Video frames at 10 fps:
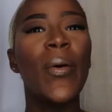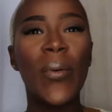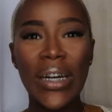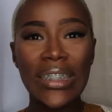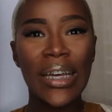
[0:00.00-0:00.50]

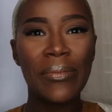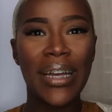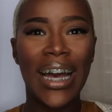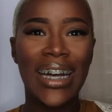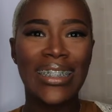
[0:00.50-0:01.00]
What's up
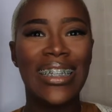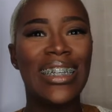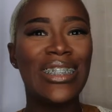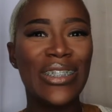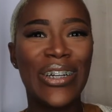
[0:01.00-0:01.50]
guys?
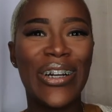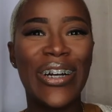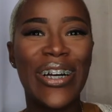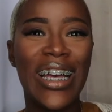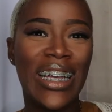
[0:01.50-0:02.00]
It's your
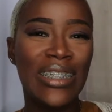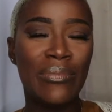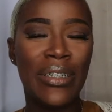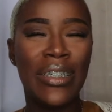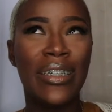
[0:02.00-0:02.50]
girl
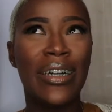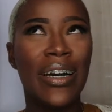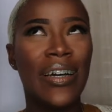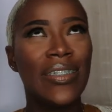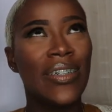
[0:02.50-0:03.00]
SB,
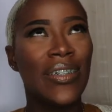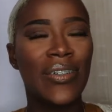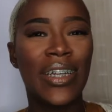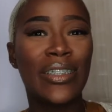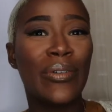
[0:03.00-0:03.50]
also
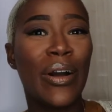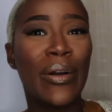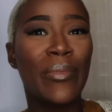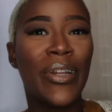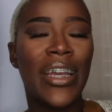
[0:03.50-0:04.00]
known as
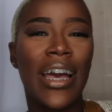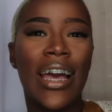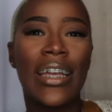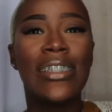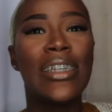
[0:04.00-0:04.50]
Guacamole
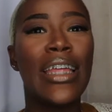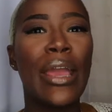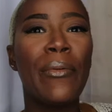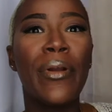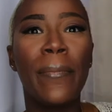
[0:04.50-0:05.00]
Guy, and
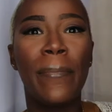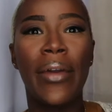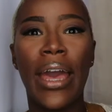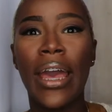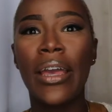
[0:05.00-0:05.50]
today we're
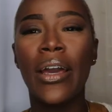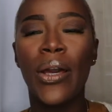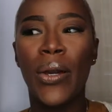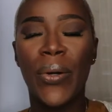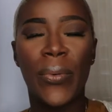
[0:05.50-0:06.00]
back
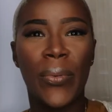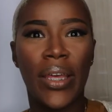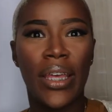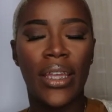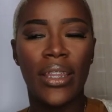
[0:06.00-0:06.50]

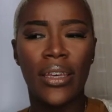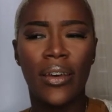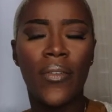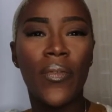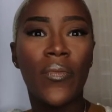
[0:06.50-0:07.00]
with
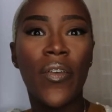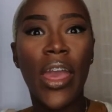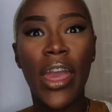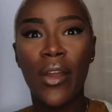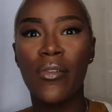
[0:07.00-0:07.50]
a
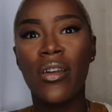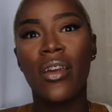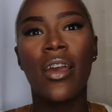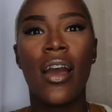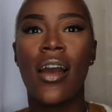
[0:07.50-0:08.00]

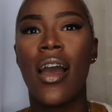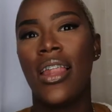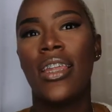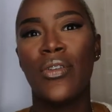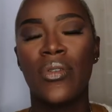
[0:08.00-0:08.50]
very
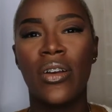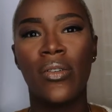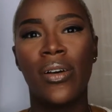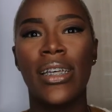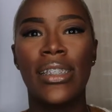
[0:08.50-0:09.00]
highly
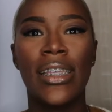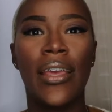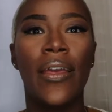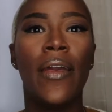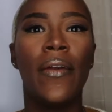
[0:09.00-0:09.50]

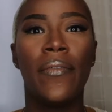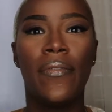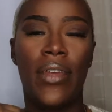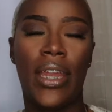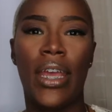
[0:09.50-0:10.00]
requested
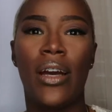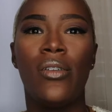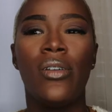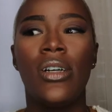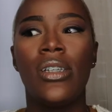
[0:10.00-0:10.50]

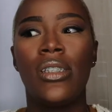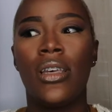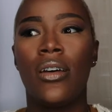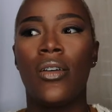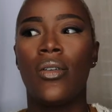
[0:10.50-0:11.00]
video.
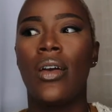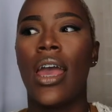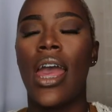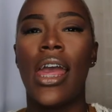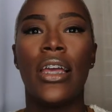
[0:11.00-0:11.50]
So
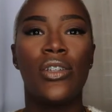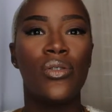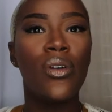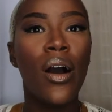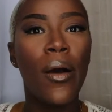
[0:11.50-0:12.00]
as
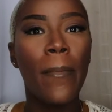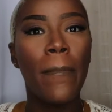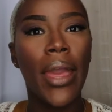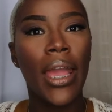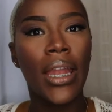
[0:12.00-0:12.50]
you all
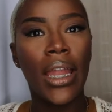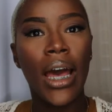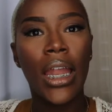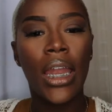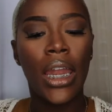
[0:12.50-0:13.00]
may
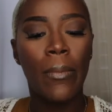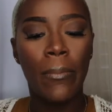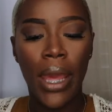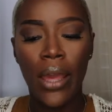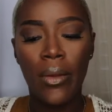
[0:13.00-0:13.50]
not
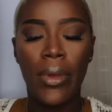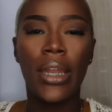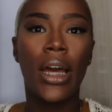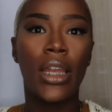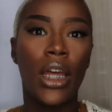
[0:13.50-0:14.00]
may or
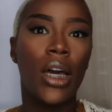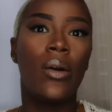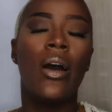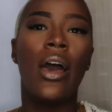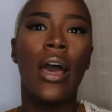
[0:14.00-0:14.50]
may not
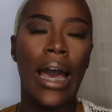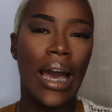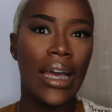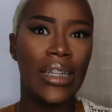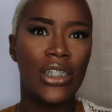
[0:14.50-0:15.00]
know,
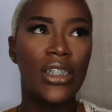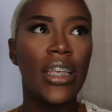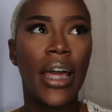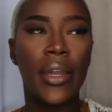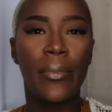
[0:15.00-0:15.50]
I
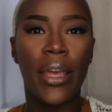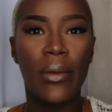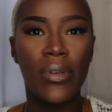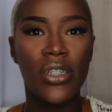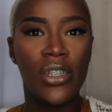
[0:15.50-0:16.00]
just had a baby.